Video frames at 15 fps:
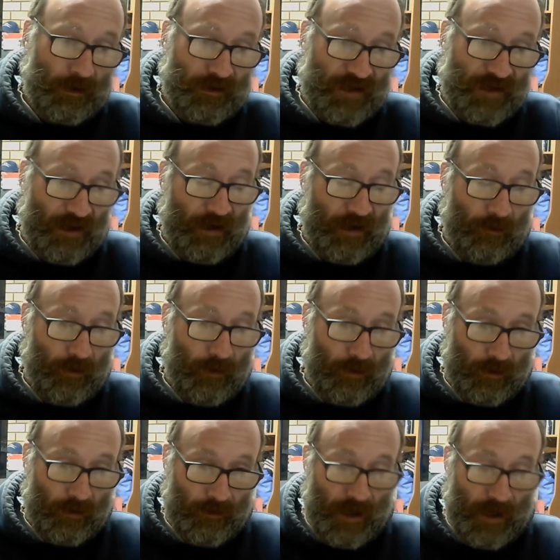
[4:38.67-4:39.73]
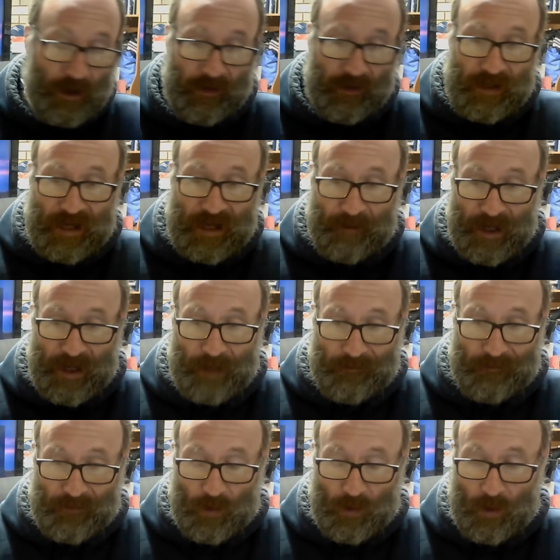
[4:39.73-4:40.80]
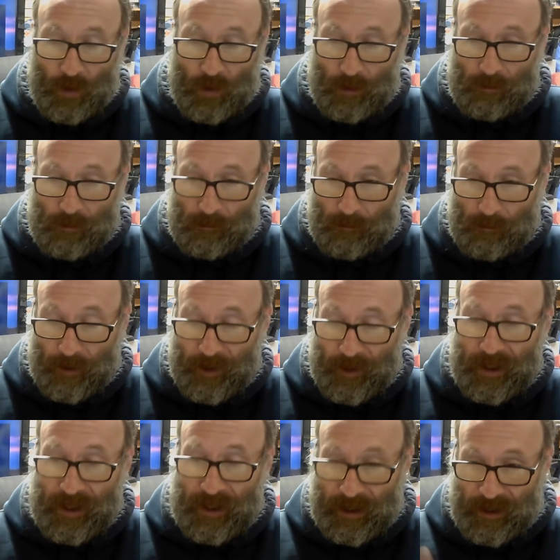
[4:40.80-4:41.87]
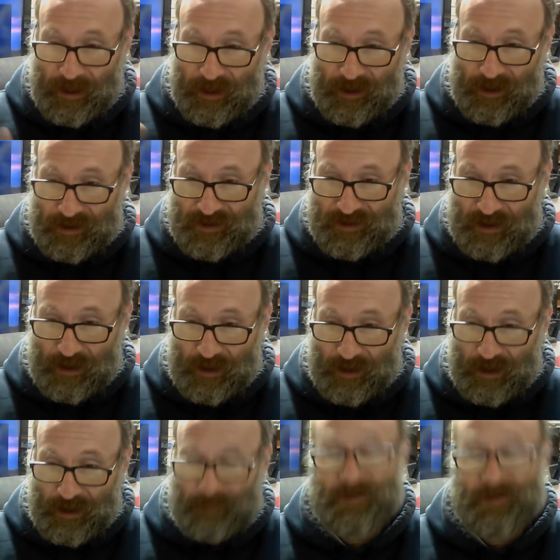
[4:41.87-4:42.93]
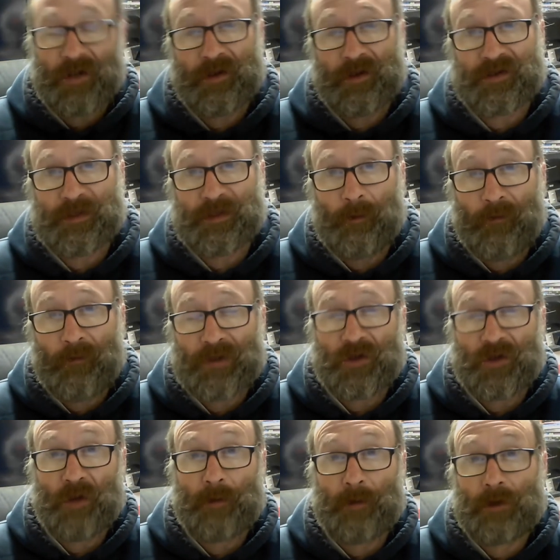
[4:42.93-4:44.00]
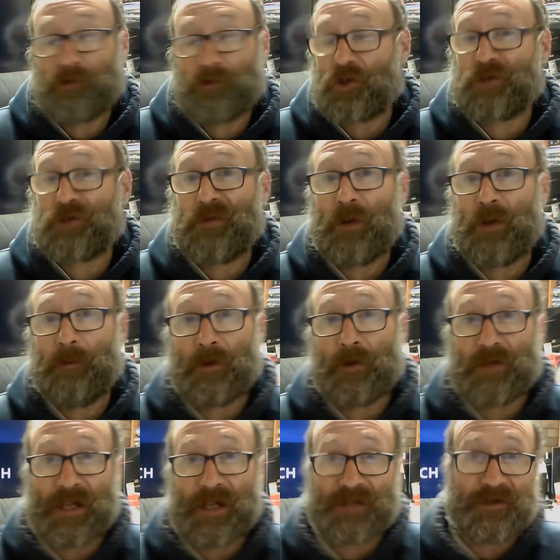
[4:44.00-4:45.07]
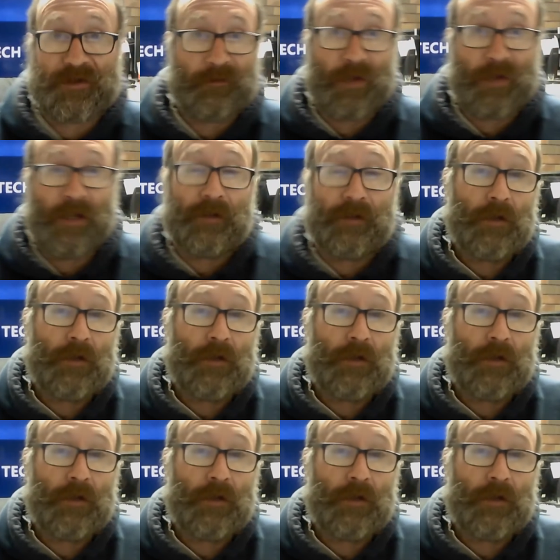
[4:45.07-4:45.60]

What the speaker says: So the only thing coming up for me is an episode of The Simple Fix. I apologize for no podcasts of late.